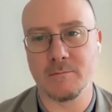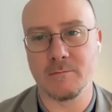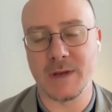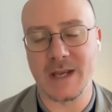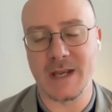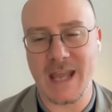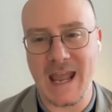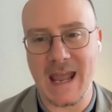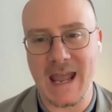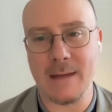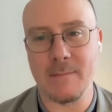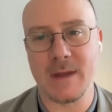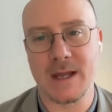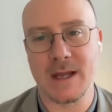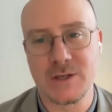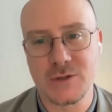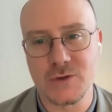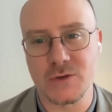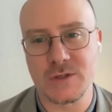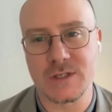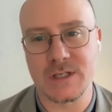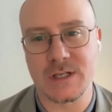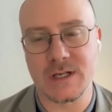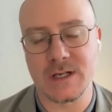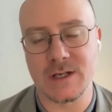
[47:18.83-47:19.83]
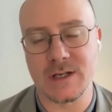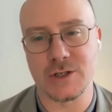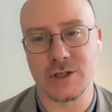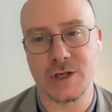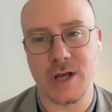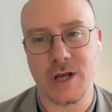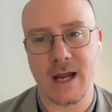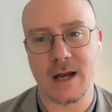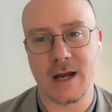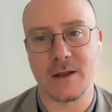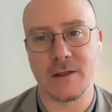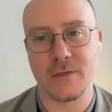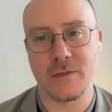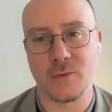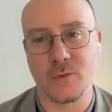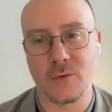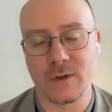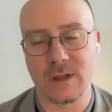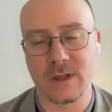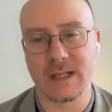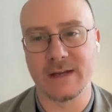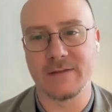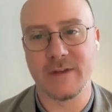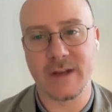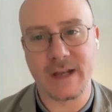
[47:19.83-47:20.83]
became interested in China
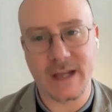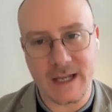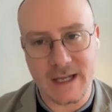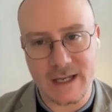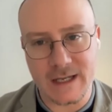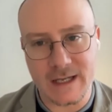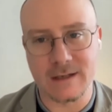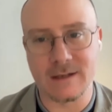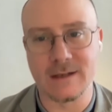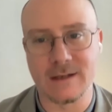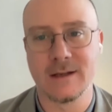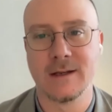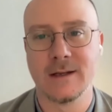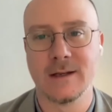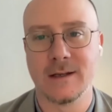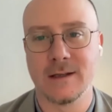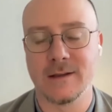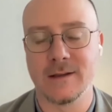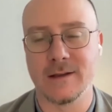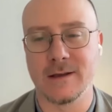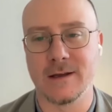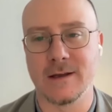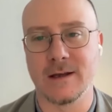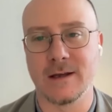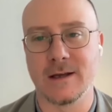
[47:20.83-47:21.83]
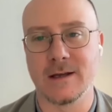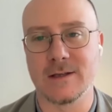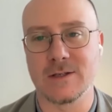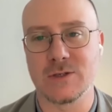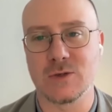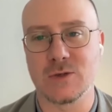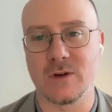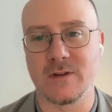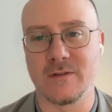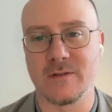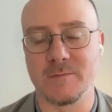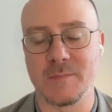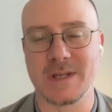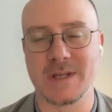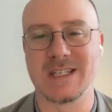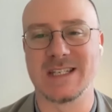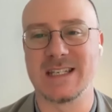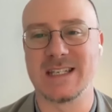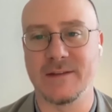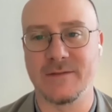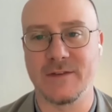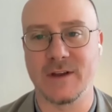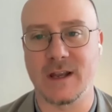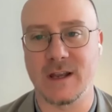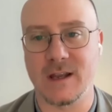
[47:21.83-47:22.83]
through living in the sort of
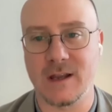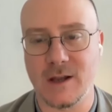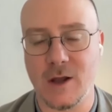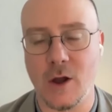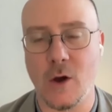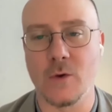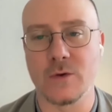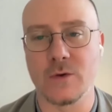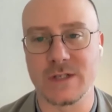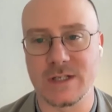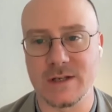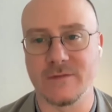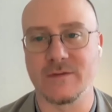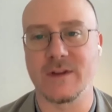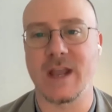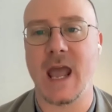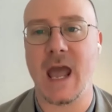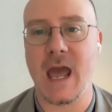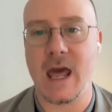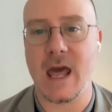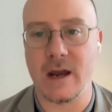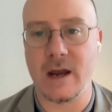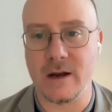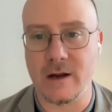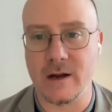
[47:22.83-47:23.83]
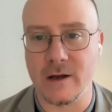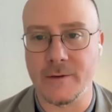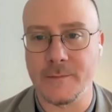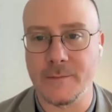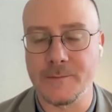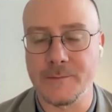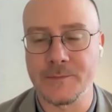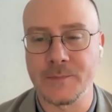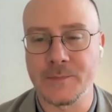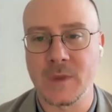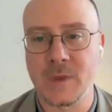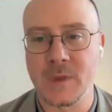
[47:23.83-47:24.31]
Pacific coast of Canada.